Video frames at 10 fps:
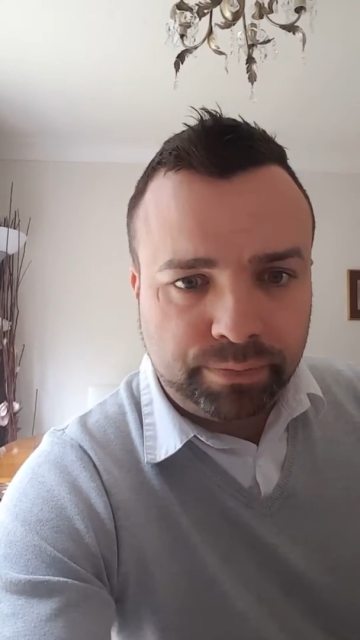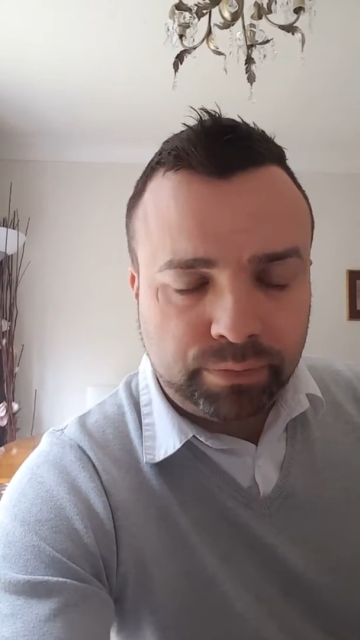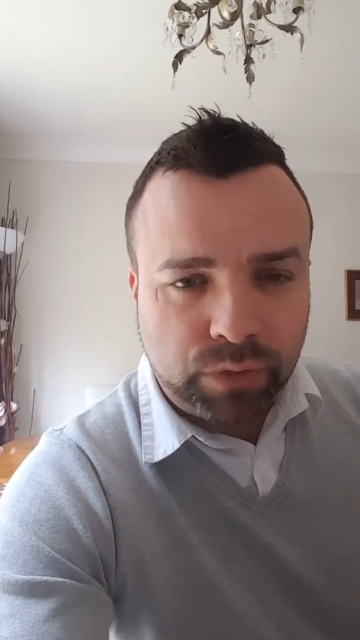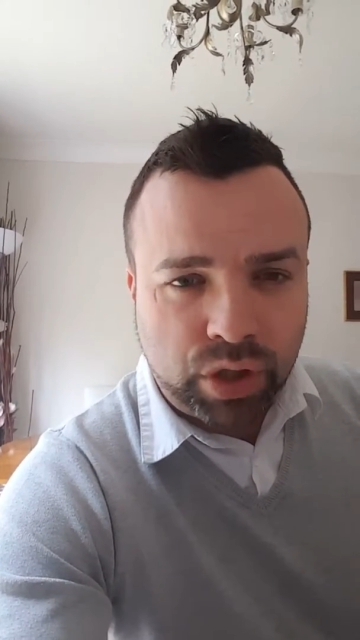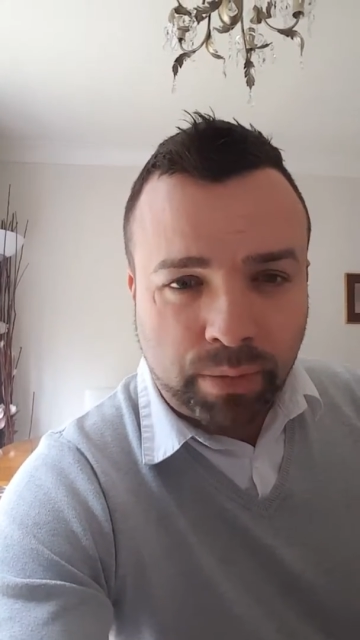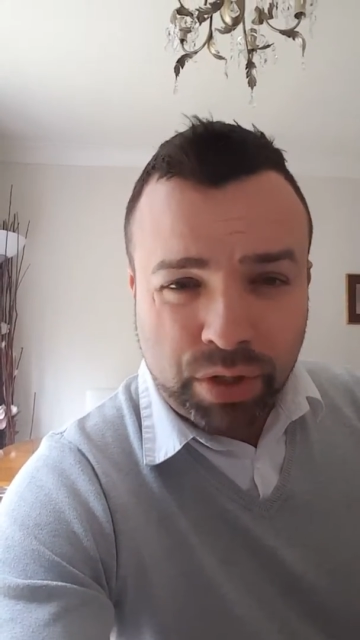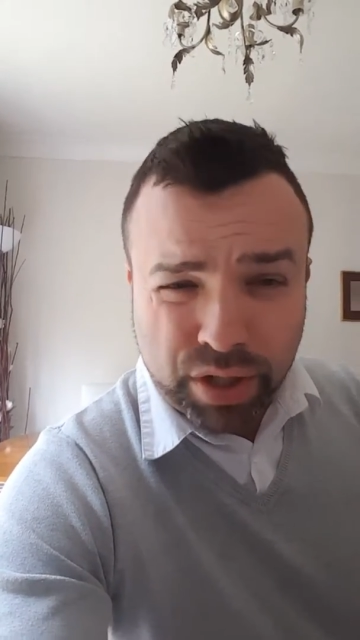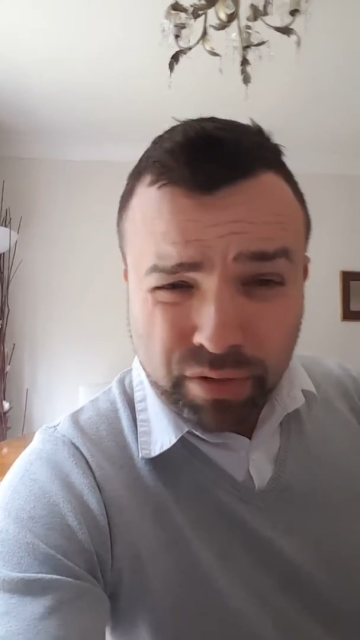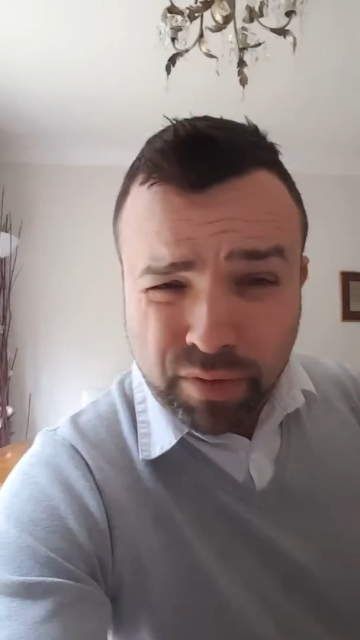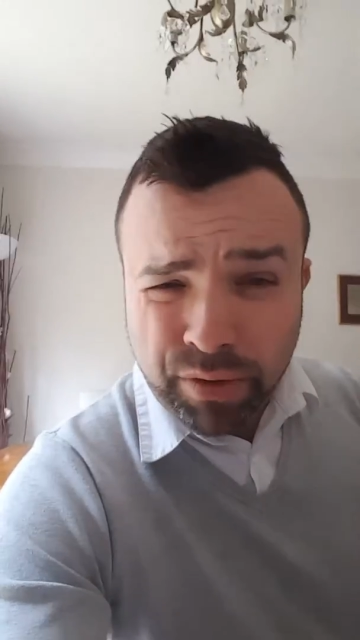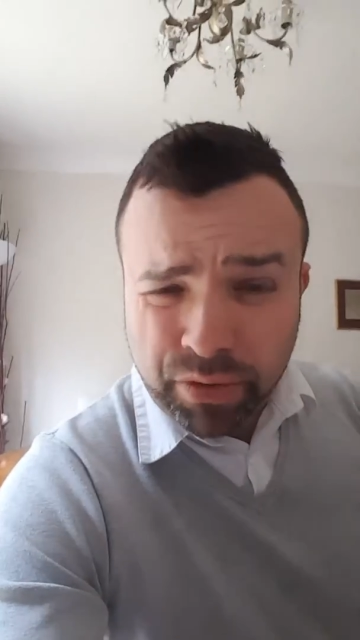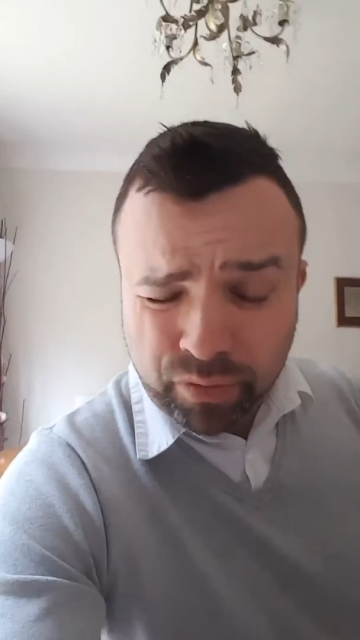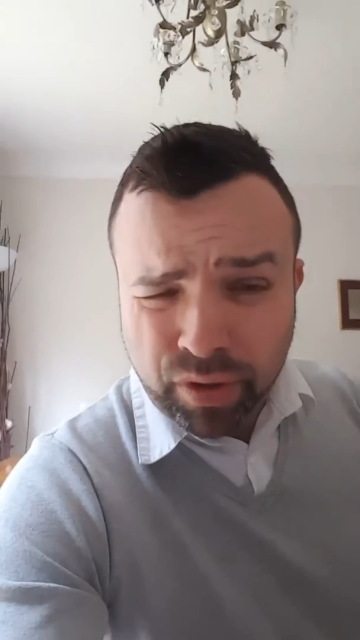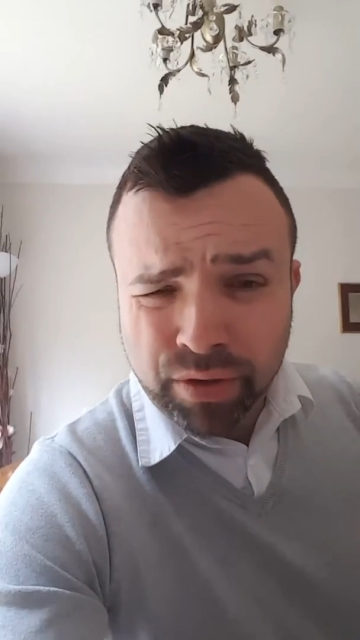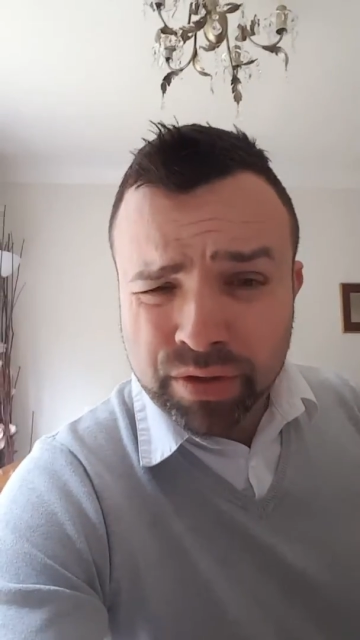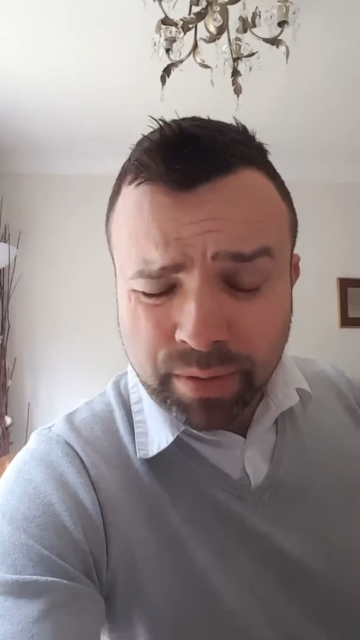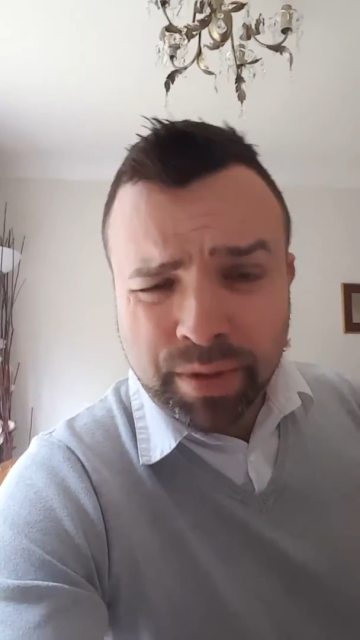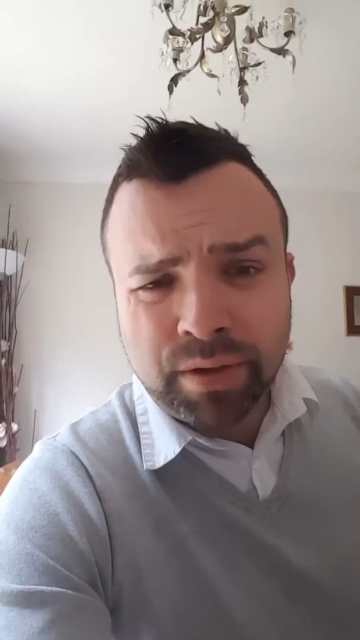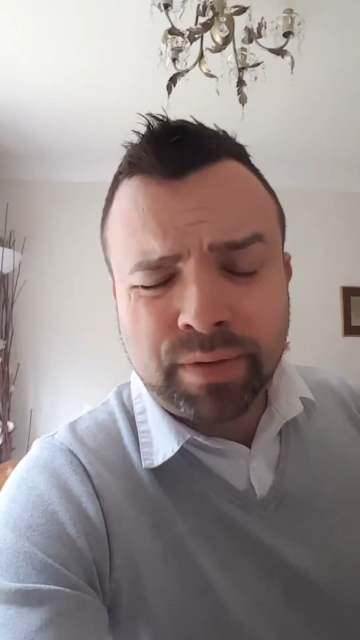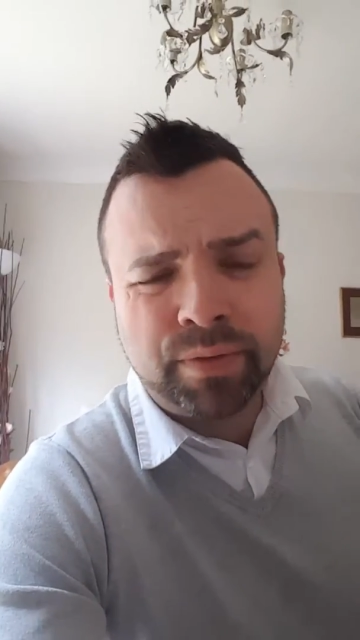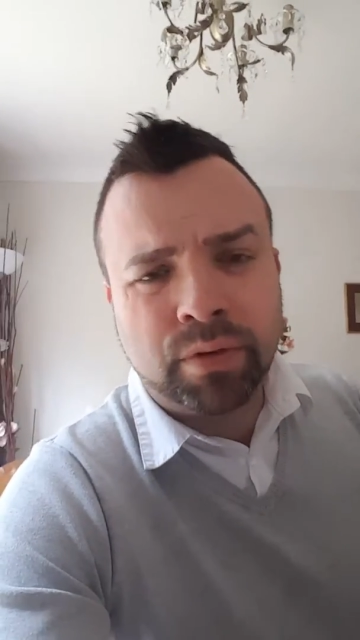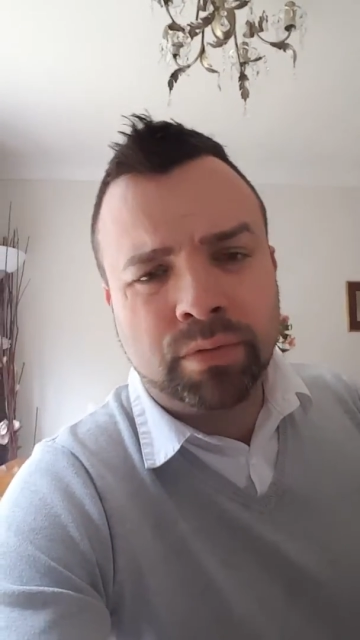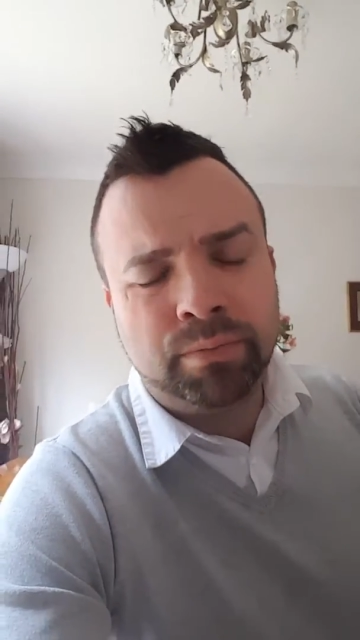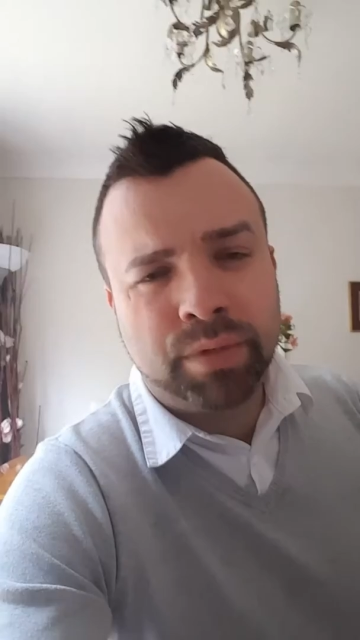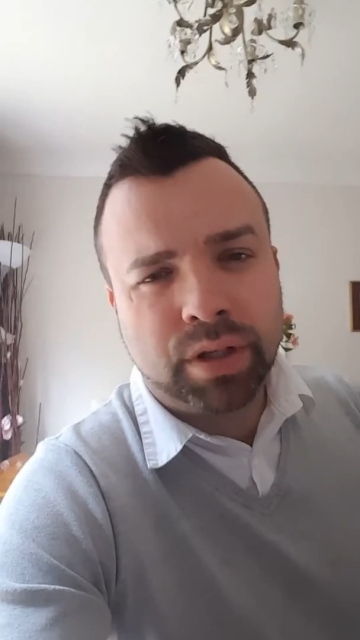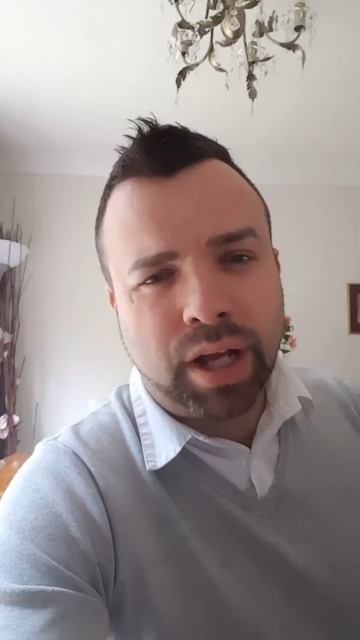So I'm just going to run through some of those forms